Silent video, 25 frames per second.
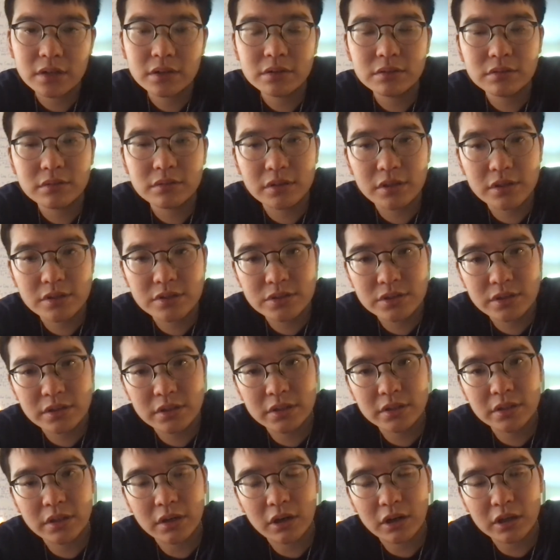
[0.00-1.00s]

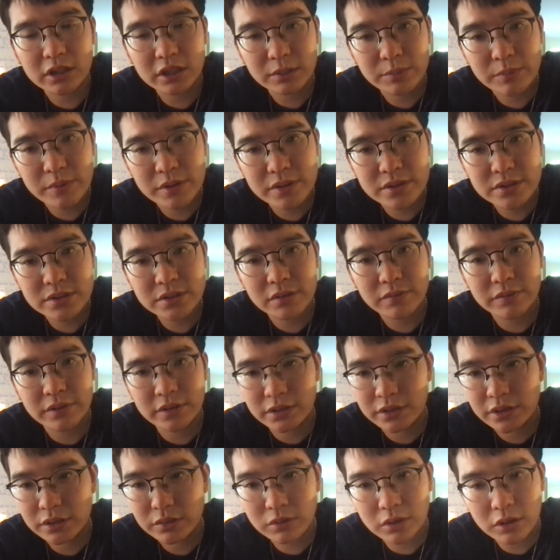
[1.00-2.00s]
teaching arguments of
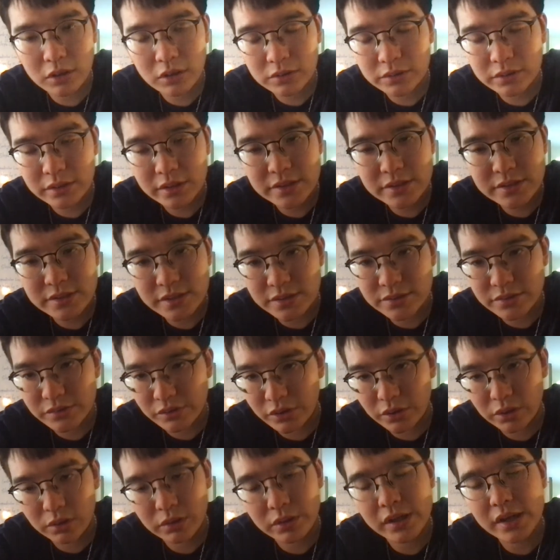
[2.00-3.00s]
inequalities as
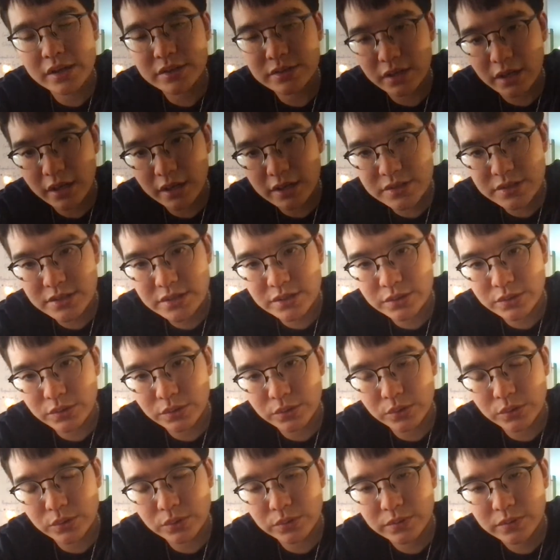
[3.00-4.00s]
early as high
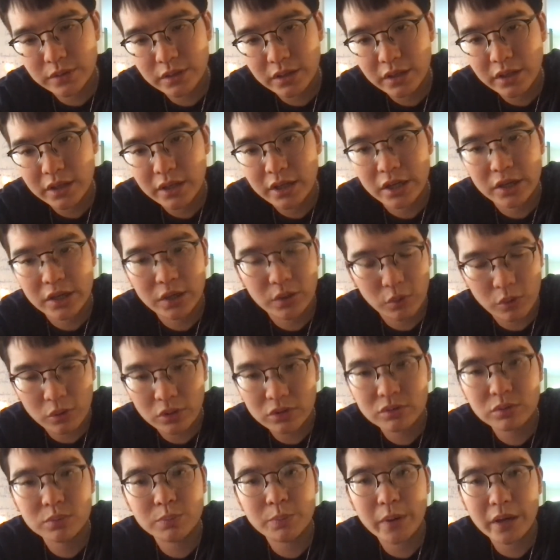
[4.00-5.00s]
school in order
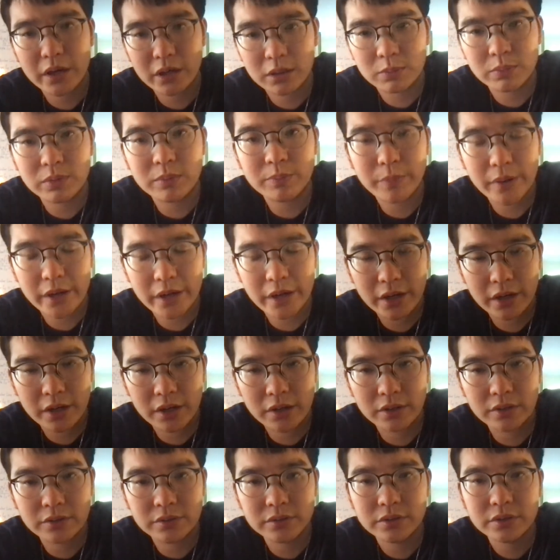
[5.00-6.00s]
to better
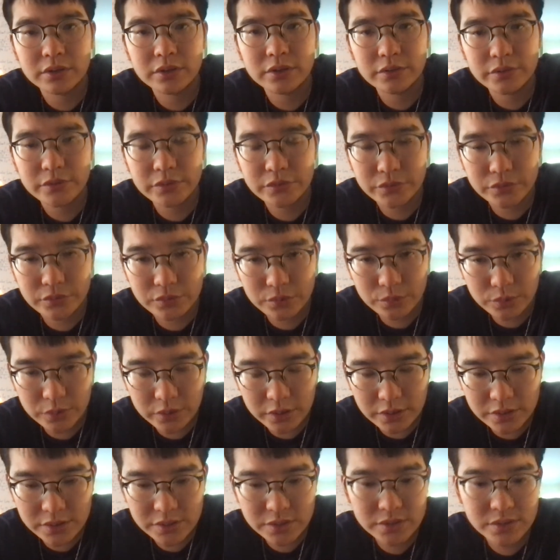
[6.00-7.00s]
prepare
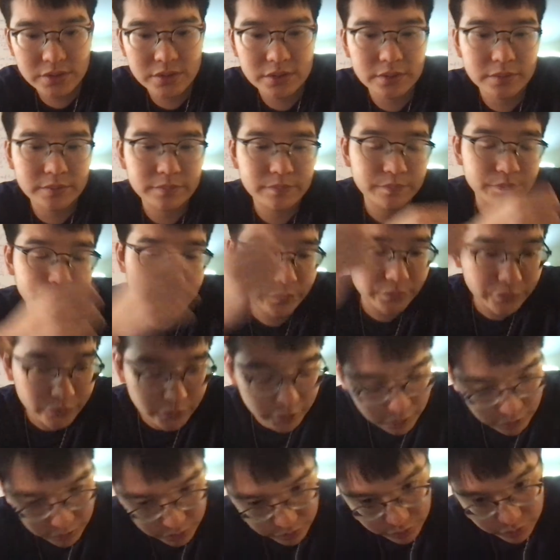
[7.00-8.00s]
students
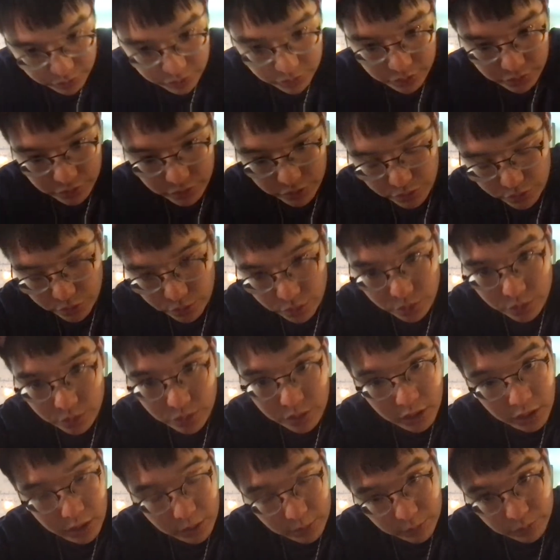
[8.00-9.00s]
to do
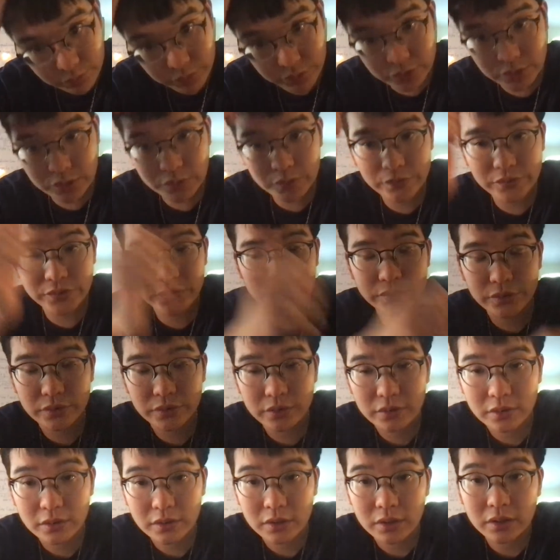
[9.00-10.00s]
proofs
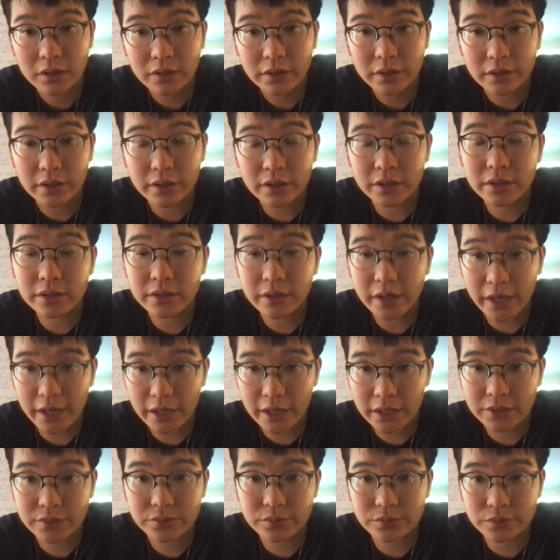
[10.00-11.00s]
in
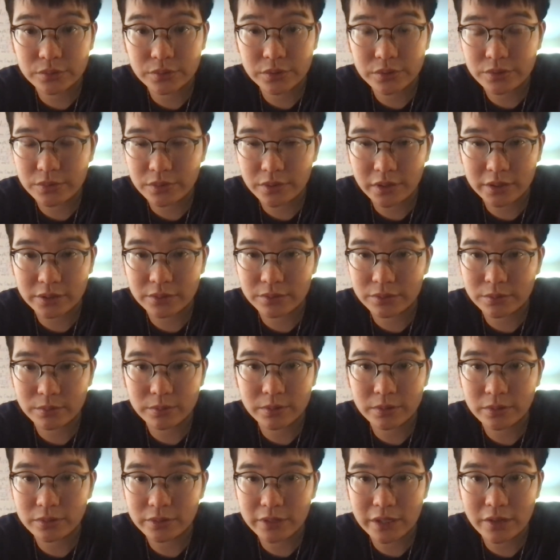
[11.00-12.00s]
actual introductory
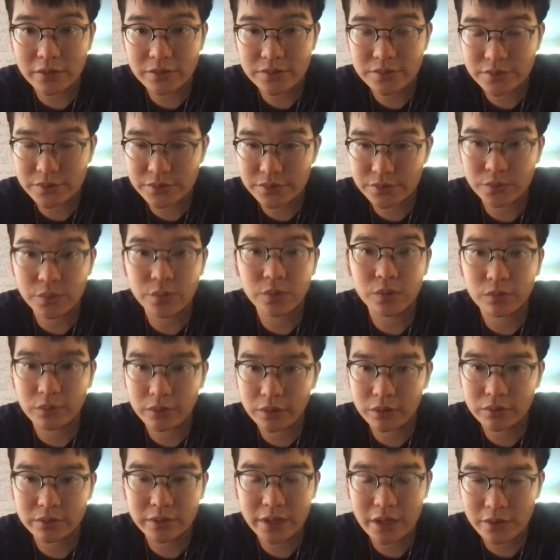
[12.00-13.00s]
real analysis or
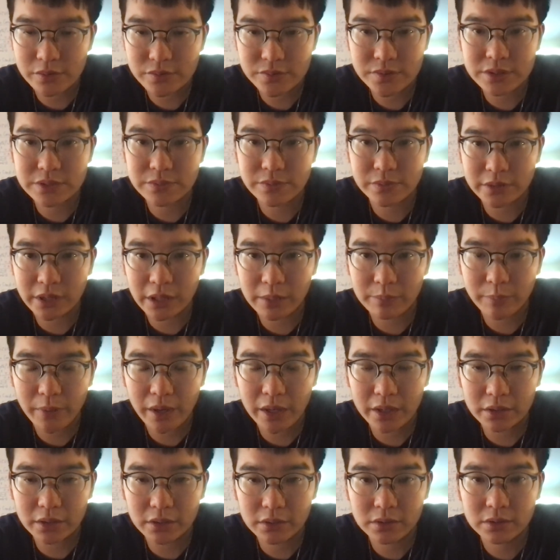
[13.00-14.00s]
real analysis for that
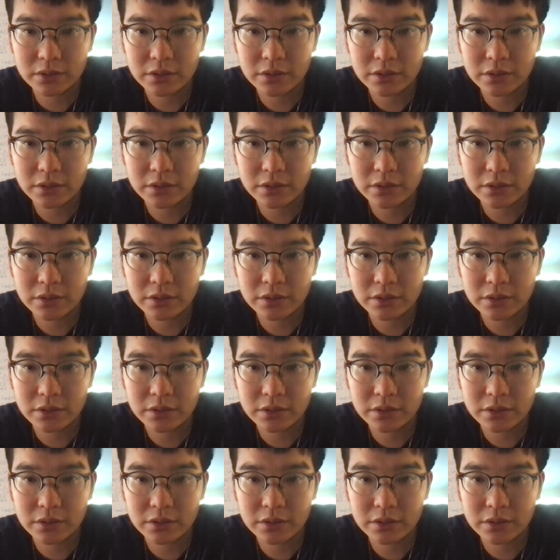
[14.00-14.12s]
matter.